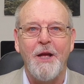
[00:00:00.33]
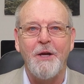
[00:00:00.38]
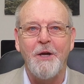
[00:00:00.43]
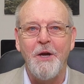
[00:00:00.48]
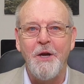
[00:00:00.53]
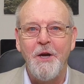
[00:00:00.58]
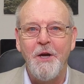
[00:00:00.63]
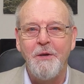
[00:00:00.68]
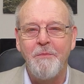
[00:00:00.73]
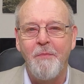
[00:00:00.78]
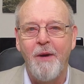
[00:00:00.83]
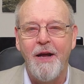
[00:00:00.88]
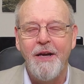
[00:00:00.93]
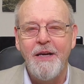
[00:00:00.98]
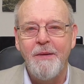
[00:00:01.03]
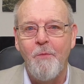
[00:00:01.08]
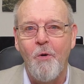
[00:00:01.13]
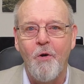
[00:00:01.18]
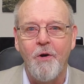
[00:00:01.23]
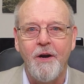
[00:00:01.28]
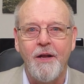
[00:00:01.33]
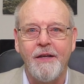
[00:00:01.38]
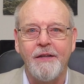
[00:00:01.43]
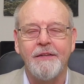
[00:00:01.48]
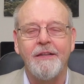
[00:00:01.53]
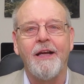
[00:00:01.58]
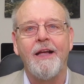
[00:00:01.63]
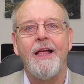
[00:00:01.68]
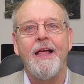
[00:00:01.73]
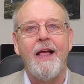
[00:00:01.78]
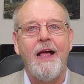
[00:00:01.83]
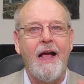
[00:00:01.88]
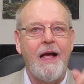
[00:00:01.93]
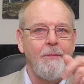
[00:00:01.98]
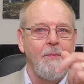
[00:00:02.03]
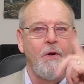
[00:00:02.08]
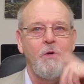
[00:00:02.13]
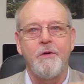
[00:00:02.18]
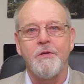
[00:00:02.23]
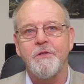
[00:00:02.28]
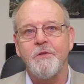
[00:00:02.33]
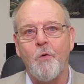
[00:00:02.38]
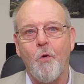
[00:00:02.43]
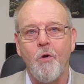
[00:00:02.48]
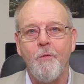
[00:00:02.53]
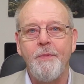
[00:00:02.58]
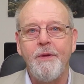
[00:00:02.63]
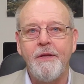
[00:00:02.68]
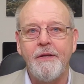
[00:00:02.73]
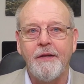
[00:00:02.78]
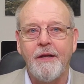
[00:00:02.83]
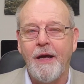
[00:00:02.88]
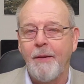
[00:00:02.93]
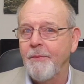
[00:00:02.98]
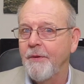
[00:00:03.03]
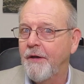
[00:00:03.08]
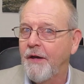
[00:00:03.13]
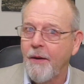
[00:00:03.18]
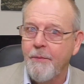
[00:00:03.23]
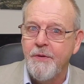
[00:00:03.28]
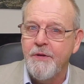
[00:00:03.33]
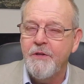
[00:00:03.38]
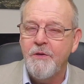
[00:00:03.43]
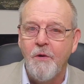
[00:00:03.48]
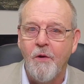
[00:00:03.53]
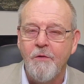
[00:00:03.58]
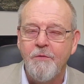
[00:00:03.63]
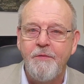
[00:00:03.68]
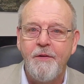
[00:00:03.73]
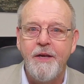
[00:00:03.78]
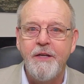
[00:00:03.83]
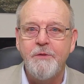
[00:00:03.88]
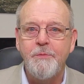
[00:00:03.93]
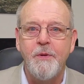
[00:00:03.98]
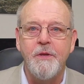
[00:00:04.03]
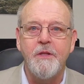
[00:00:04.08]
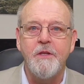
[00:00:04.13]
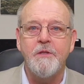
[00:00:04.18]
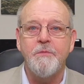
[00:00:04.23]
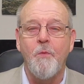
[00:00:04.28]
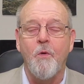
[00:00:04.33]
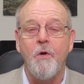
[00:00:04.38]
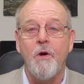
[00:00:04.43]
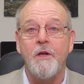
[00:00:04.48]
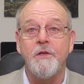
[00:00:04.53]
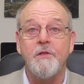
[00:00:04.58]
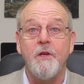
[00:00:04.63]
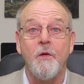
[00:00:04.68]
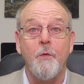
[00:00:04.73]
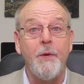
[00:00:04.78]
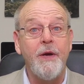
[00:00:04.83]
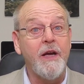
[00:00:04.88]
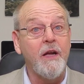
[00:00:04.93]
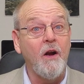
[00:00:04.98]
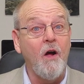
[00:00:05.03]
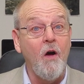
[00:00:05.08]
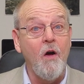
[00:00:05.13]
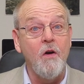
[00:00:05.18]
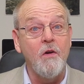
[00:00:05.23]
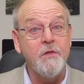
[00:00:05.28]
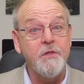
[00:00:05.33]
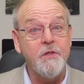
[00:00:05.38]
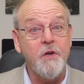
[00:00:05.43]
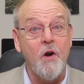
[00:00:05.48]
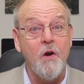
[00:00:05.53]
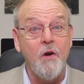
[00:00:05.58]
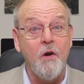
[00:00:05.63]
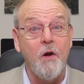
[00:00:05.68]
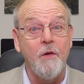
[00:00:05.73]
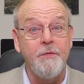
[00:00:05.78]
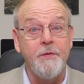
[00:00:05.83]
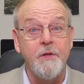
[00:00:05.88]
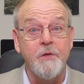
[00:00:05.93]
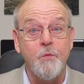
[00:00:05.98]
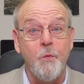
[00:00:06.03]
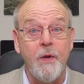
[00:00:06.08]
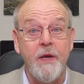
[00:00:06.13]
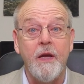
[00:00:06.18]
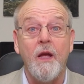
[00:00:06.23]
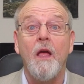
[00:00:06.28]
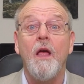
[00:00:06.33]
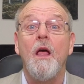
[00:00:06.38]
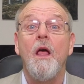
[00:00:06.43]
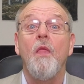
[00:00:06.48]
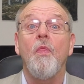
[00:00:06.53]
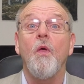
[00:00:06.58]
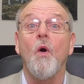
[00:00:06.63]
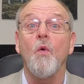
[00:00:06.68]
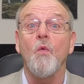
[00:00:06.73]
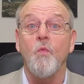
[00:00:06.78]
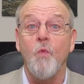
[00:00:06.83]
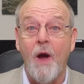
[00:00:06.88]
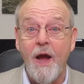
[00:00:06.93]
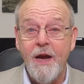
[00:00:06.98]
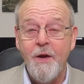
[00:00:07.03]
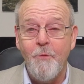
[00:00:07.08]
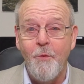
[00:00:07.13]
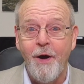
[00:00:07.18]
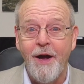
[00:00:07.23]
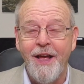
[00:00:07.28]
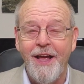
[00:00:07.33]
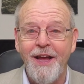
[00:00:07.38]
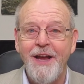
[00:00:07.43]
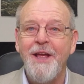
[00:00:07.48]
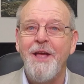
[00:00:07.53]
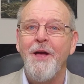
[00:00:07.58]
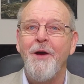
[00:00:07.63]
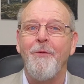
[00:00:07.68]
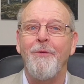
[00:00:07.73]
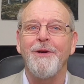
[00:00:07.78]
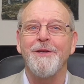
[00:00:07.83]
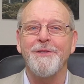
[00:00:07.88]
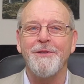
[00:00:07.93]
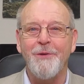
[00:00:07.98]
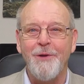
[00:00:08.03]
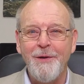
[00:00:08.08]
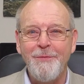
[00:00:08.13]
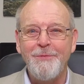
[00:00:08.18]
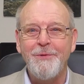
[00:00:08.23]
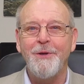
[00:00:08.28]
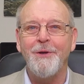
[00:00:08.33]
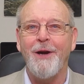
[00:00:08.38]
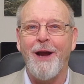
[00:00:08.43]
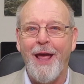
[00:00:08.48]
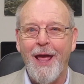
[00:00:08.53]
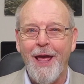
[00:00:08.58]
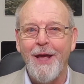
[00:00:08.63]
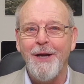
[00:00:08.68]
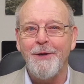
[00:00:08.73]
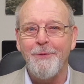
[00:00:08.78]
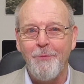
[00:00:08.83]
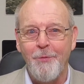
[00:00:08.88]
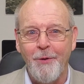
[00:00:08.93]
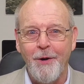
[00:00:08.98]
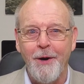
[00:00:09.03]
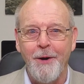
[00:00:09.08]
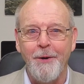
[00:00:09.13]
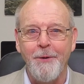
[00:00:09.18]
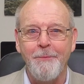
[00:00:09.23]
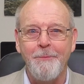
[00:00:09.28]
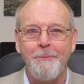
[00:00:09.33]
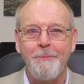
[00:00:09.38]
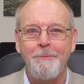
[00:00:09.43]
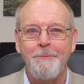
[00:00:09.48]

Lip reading: Good Monday morning. I'm Otis Corbett. I'm coming to you on Facebook this morning so that we can all start off this week the right way with Scripture and prayer.